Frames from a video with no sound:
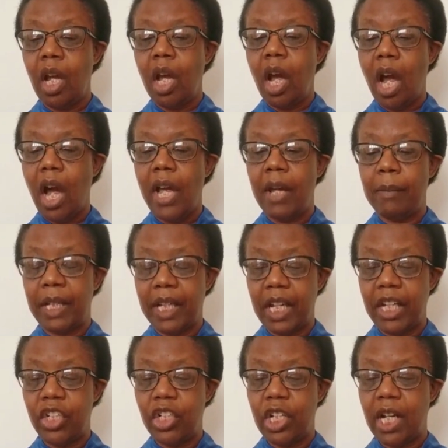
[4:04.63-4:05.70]
I am
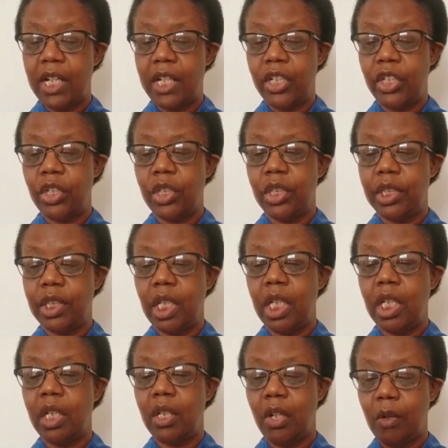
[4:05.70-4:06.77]
again challenged to
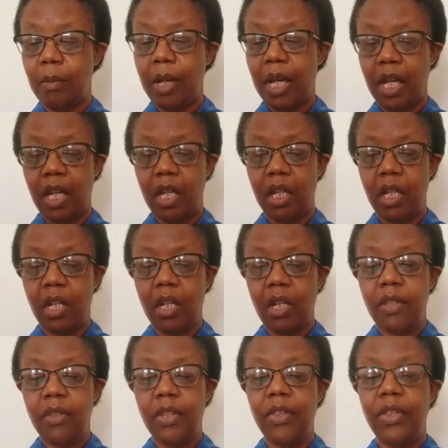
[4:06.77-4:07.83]
seek and obey
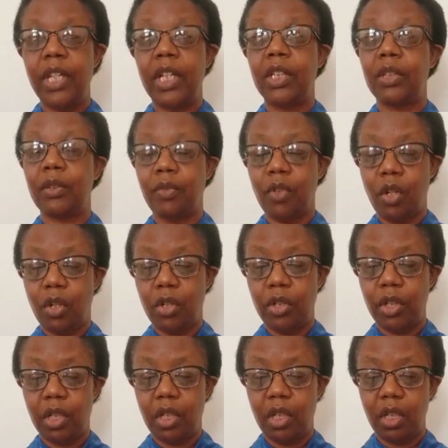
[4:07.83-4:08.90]
the things of God
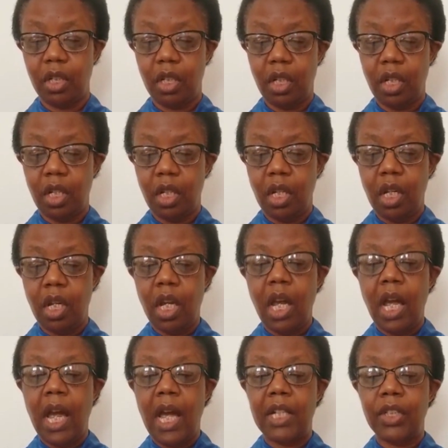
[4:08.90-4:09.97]

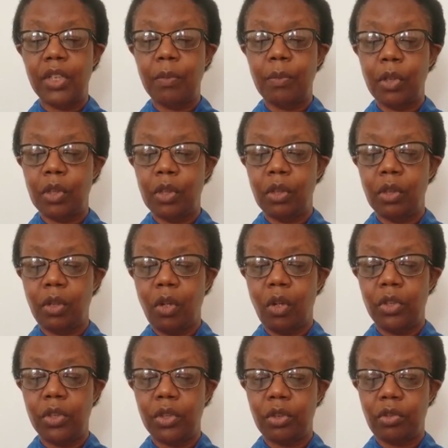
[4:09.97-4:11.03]
and to model
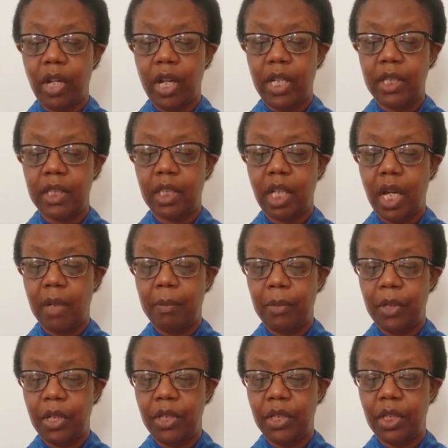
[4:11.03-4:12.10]
God's grace and
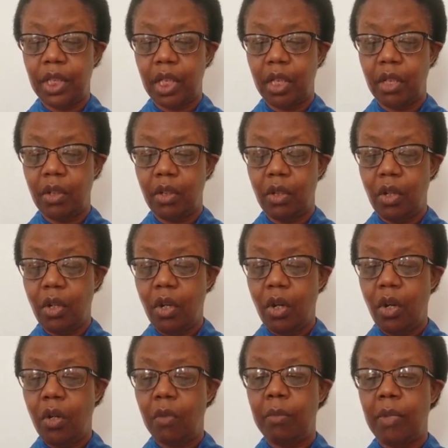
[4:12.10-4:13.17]
mercy
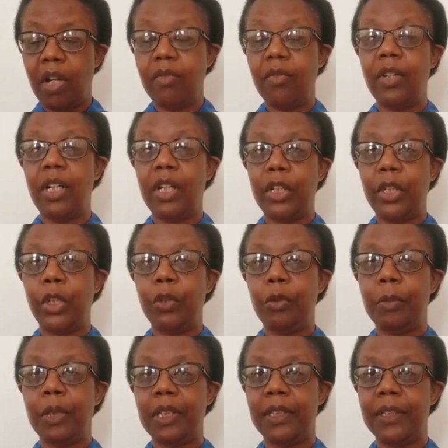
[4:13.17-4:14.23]
on my fellow
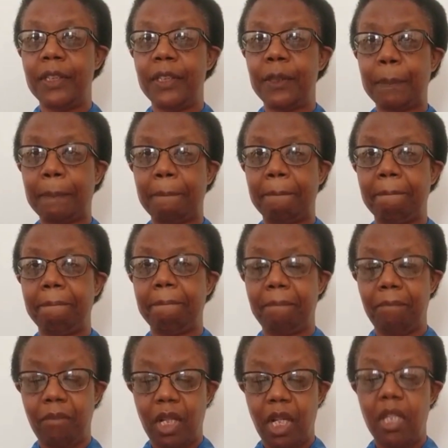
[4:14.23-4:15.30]
humans.
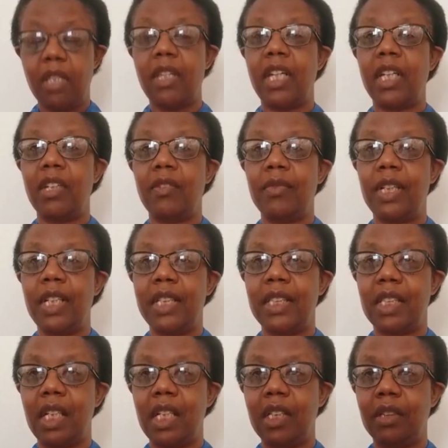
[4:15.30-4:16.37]
Thank you for
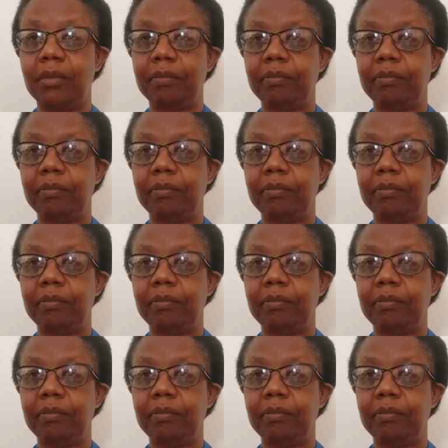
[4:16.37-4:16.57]
listening.